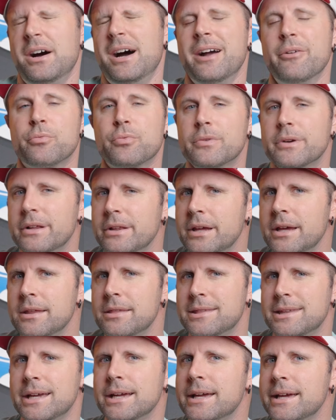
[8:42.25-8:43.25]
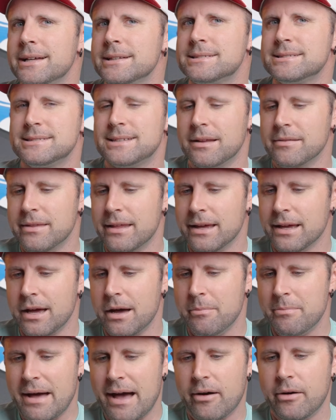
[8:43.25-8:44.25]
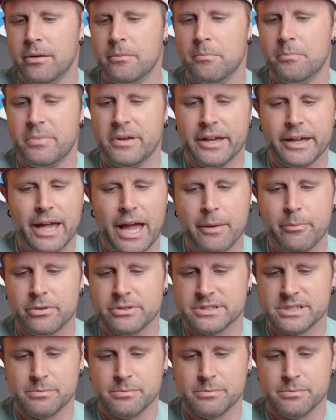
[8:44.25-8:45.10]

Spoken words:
I really think it's something about being able